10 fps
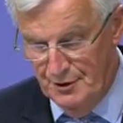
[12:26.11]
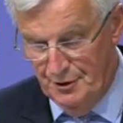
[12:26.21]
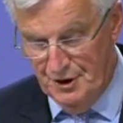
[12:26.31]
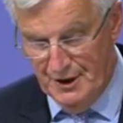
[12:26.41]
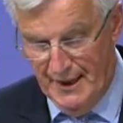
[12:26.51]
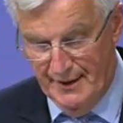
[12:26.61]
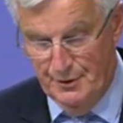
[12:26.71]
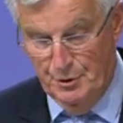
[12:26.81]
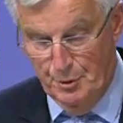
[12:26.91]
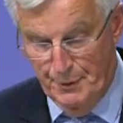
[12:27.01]
such as
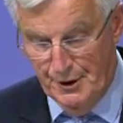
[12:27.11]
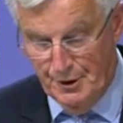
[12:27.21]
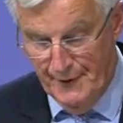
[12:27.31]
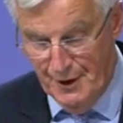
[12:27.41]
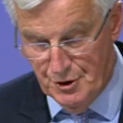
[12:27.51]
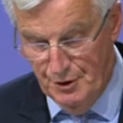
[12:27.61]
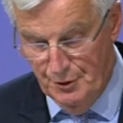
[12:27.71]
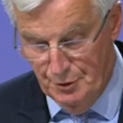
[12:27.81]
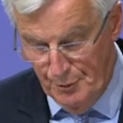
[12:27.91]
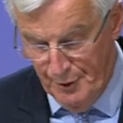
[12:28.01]
the European Convention
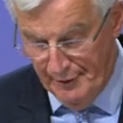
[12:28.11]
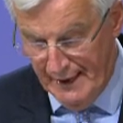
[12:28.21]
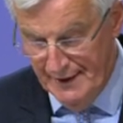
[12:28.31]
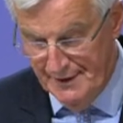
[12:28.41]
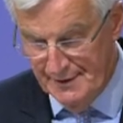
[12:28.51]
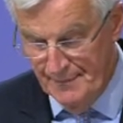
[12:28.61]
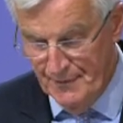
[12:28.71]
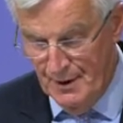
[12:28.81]
on Human Rights,